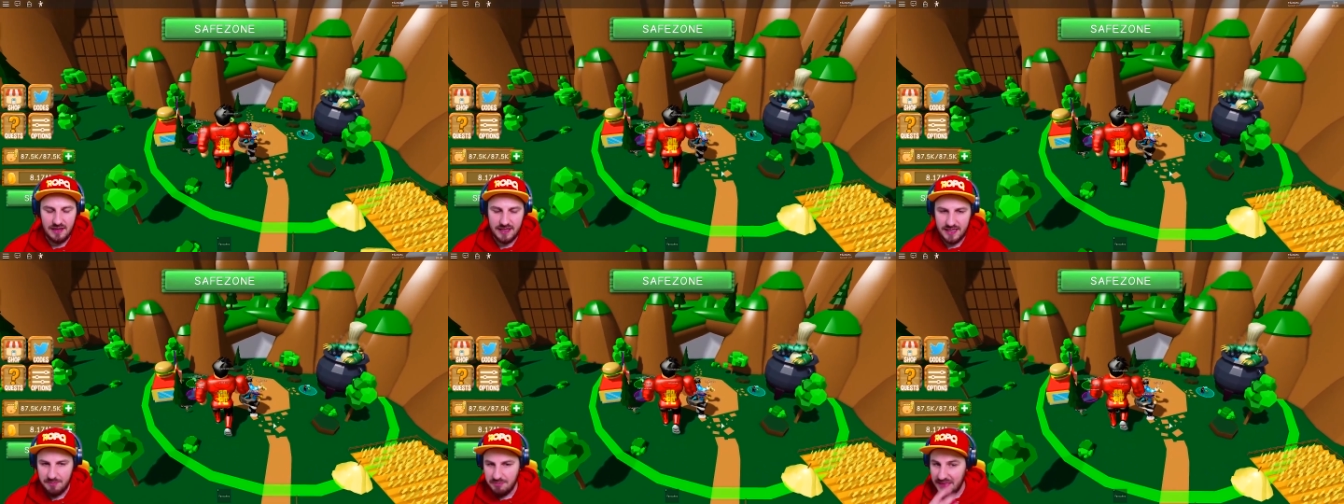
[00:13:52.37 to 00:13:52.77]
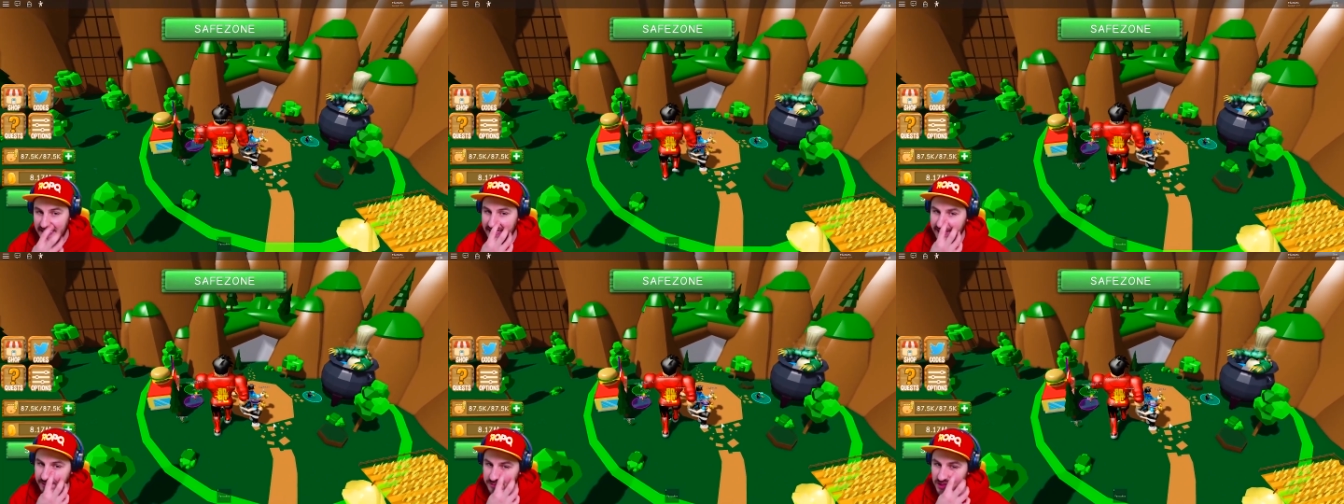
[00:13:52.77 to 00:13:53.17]
like a
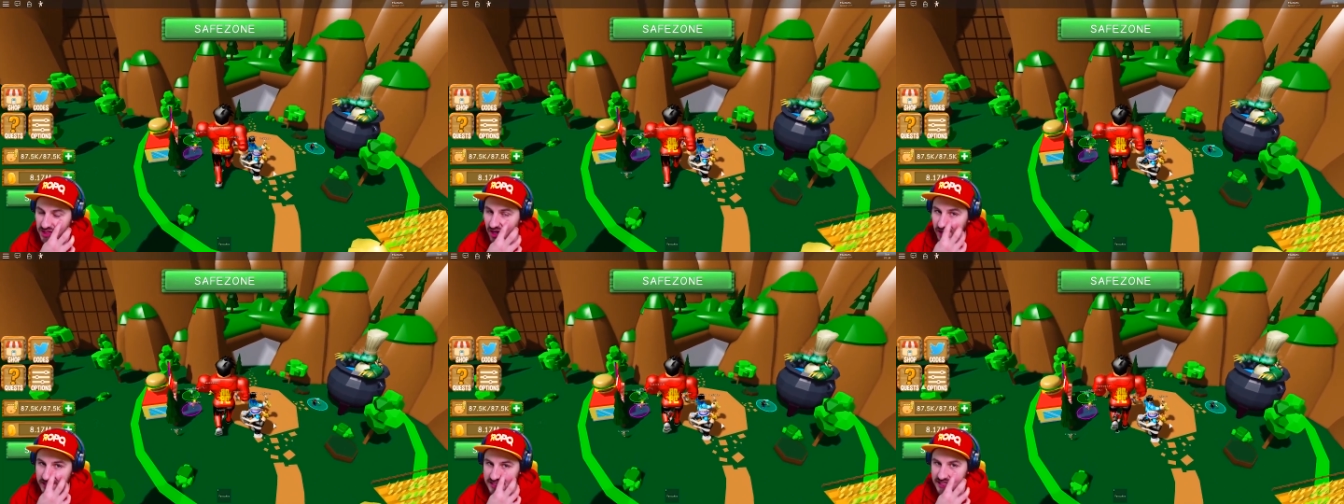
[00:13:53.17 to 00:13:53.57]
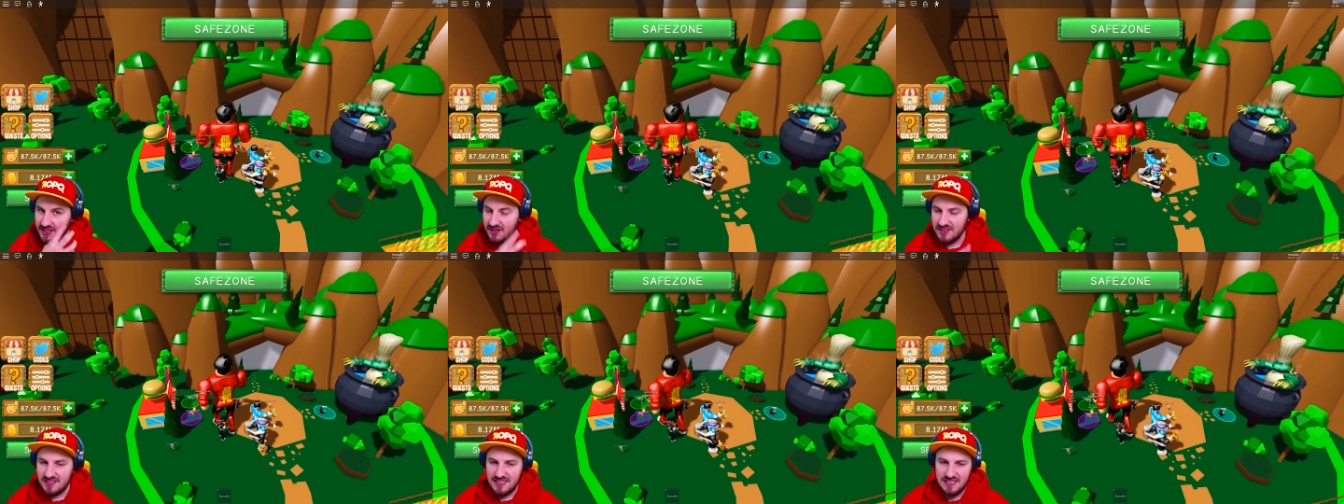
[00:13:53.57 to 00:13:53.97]
medium size, and I'm
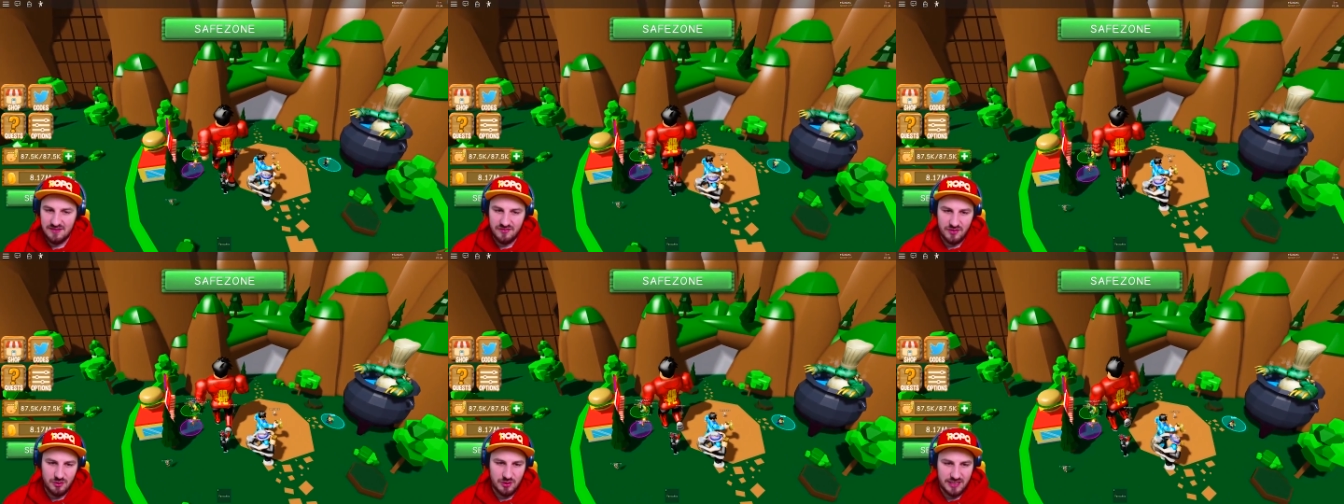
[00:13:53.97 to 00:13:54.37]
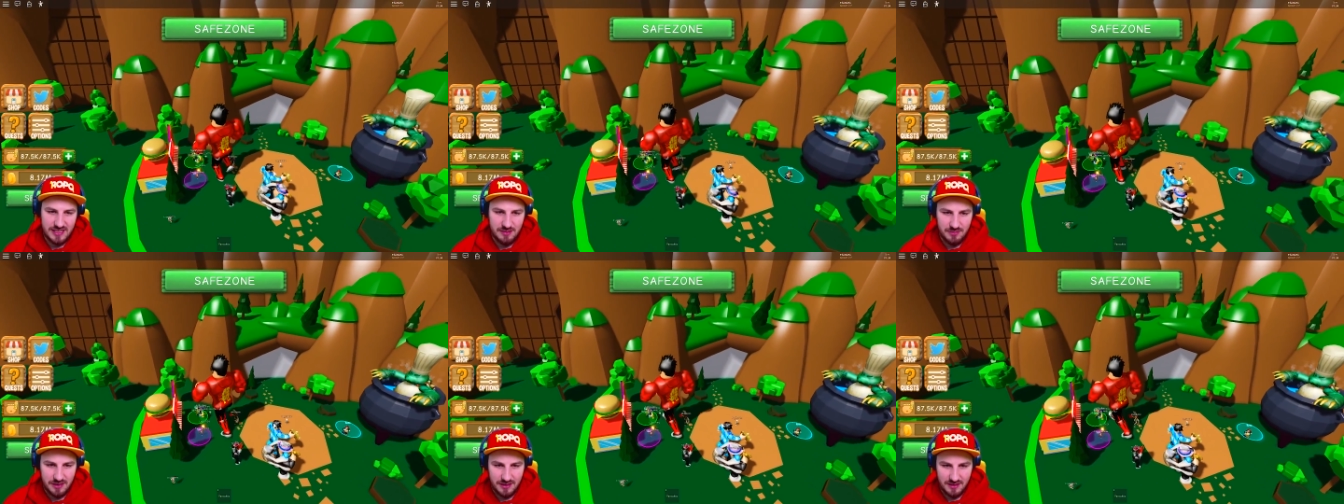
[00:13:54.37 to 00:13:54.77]
going to see if you can
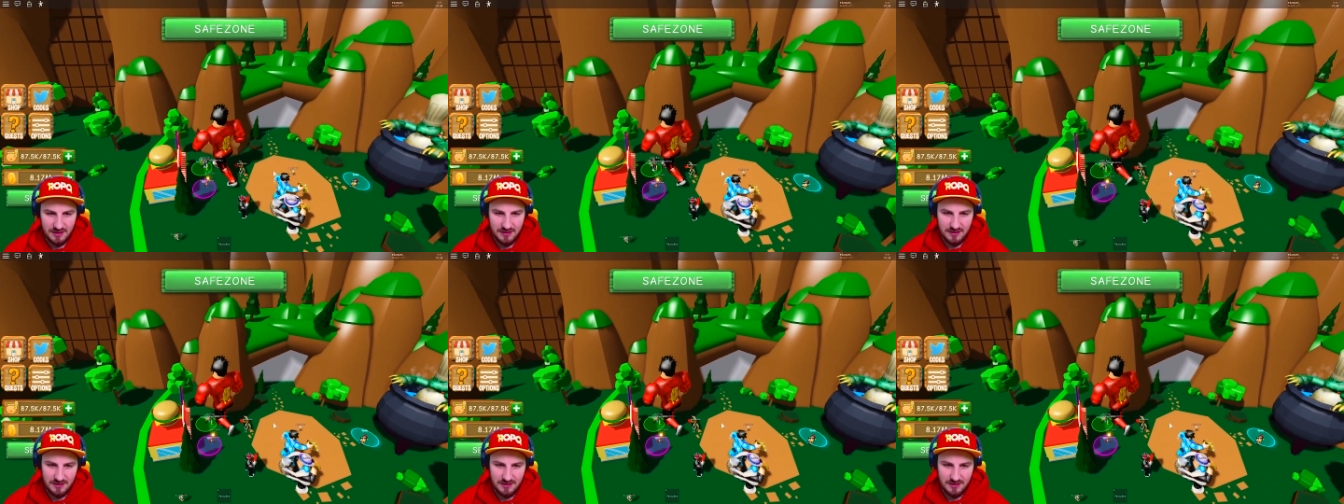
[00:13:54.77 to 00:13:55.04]
eat me.